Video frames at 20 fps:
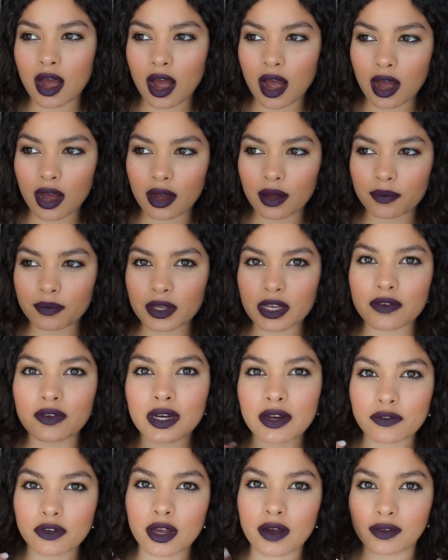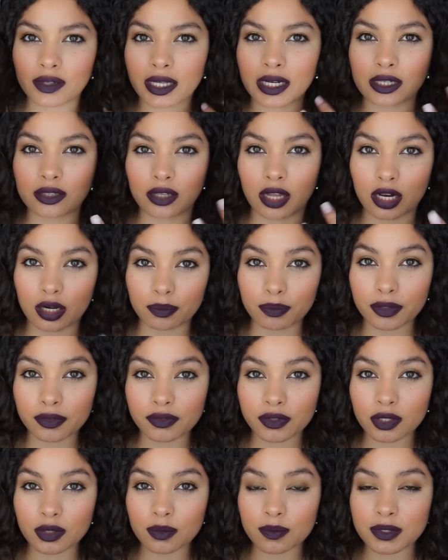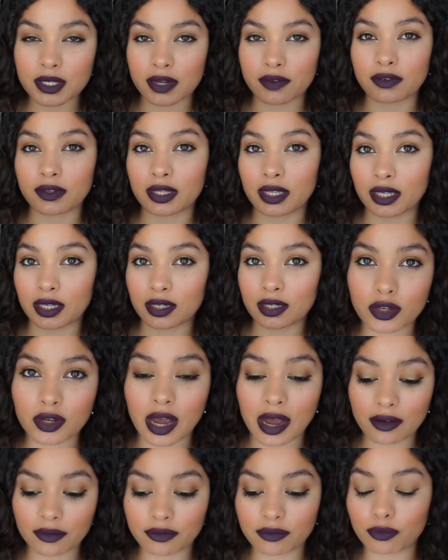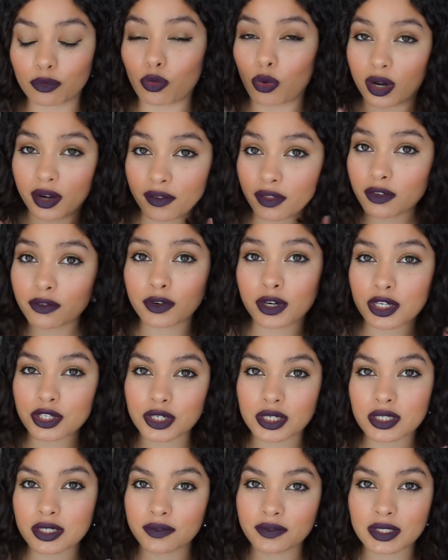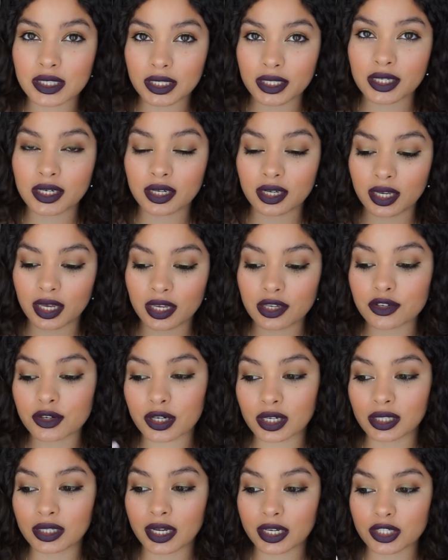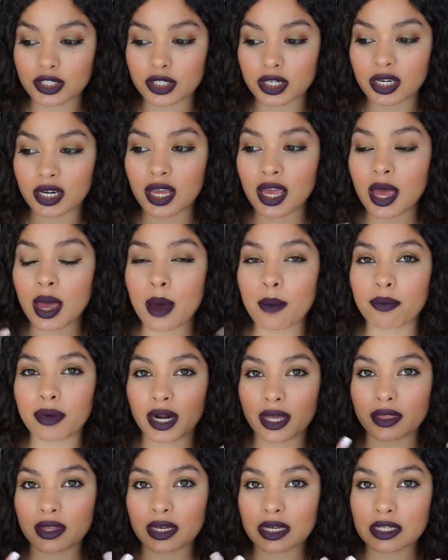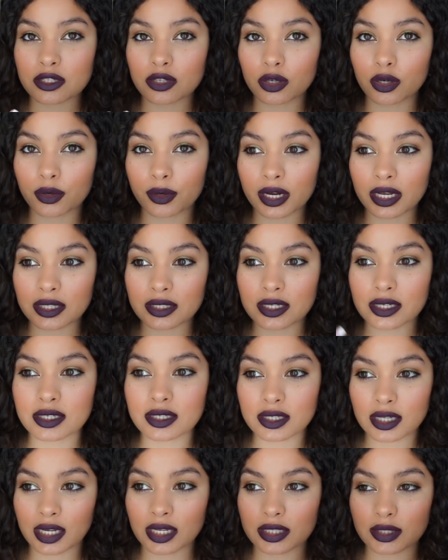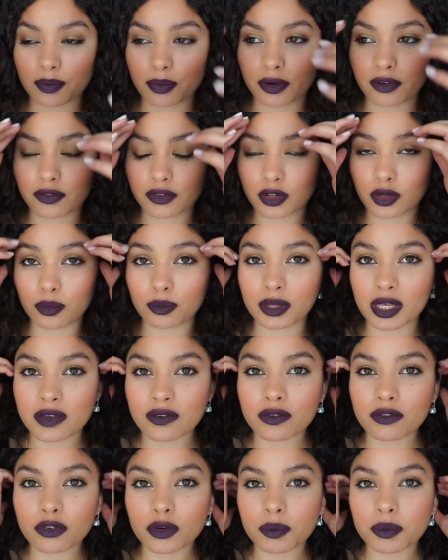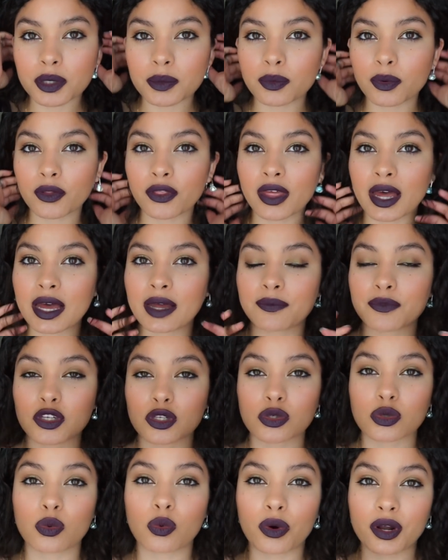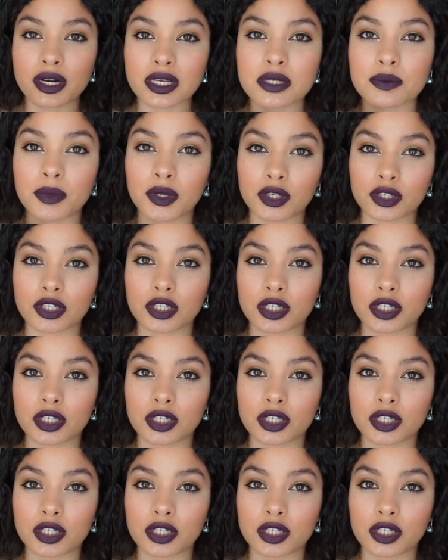um, even if you have like a lot of perfumes i feel like you have one of the versions of delina in your collection but i think it's a great distinct perfume even for people that just want to smell